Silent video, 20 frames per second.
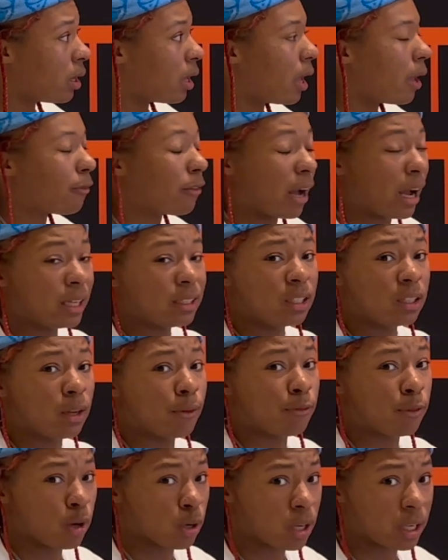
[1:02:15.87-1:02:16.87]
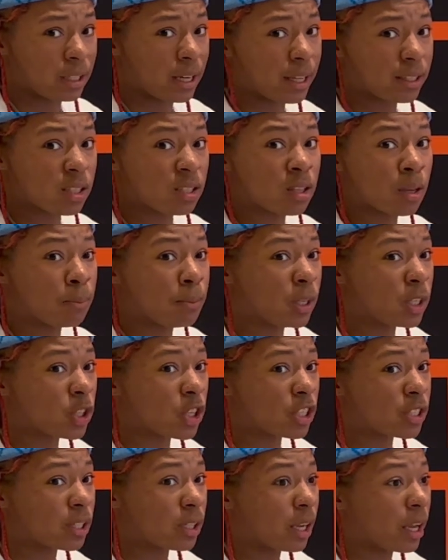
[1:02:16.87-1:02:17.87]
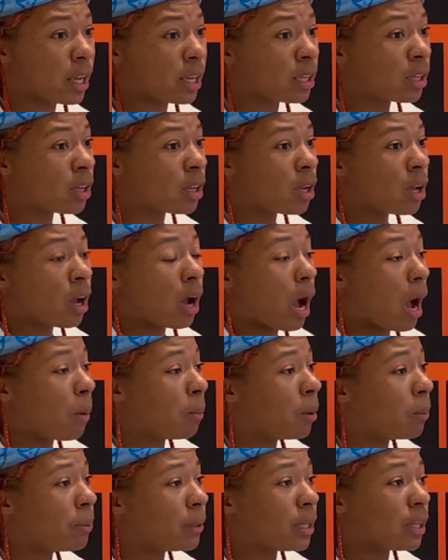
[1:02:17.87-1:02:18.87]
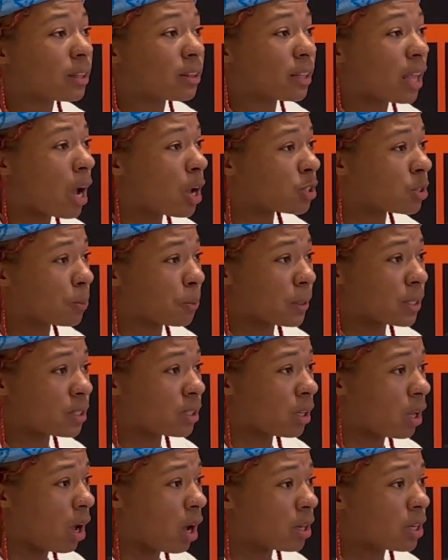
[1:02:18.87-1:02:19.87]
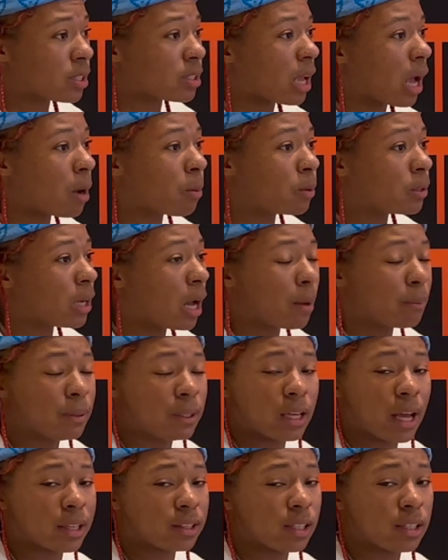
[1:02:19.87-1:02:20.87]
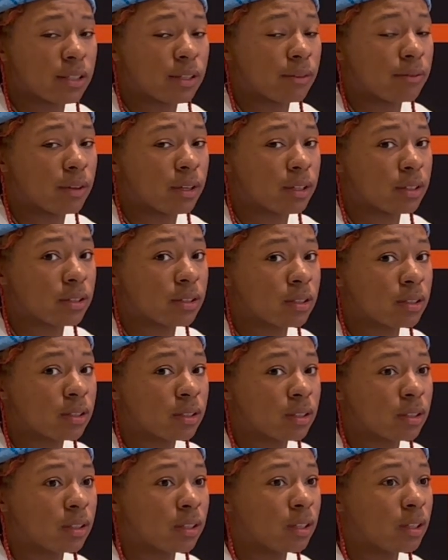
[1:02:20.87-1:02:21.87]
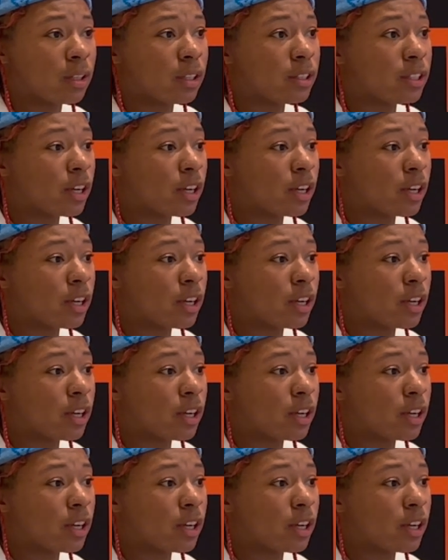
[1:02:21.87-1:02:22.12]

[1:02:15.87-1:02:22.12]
if i didn't feel connected to bgca i'm gonna be a thousand percent honest i will not be at these events mm-hmm.